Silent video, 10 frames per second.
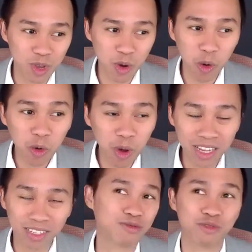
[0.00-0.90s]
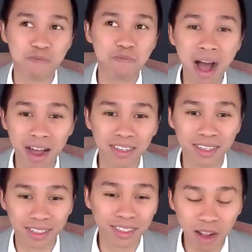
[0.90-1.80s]
we always remind
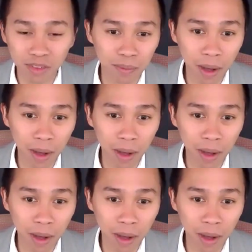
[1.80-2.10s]
ourselves